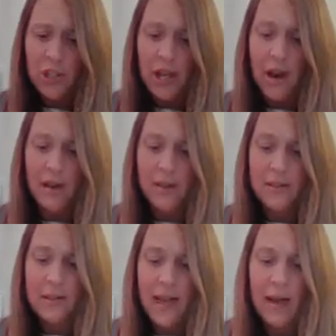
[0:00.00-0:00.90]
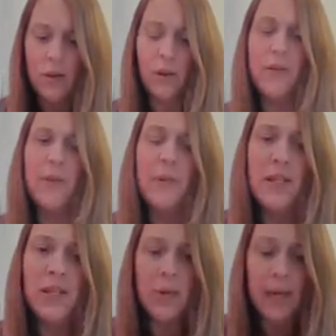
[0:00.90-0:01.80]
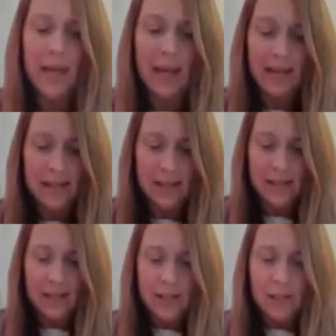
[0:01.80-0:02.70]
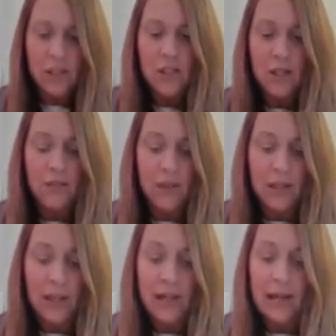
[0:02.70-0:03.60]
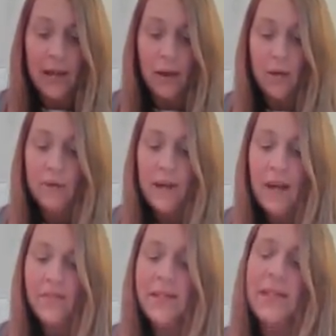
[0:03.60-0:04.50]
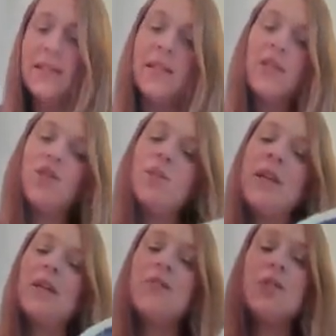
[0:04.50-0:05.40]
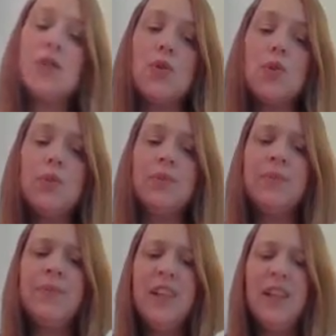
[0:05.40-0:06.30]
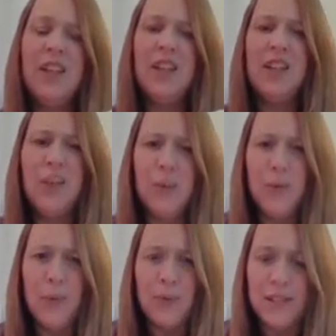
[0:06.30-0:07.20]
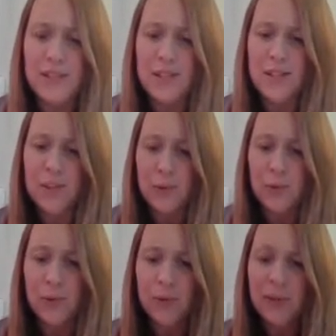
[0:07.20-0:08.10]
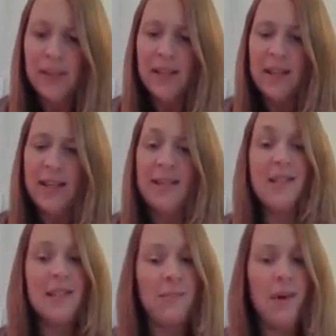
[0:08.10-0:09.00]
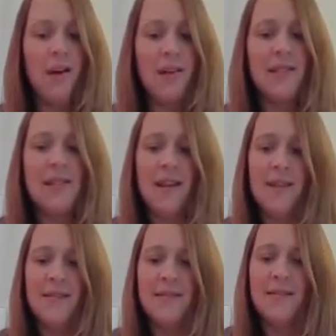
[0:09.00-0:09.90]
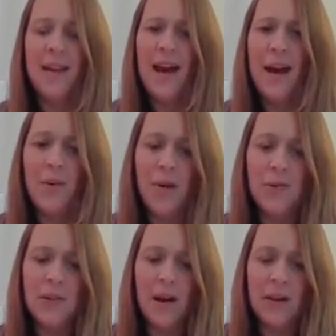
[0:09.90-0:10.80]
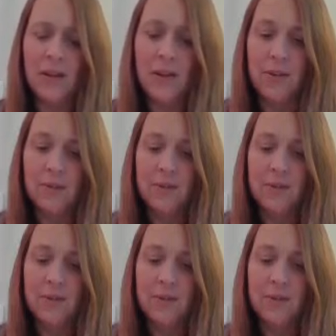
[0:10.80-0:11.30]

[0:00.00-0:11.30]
she asked. "How long have you been doing it?" "Just over a year now, ever since I dropped out of school." "You were in school?" This surprised her. "How old are you?"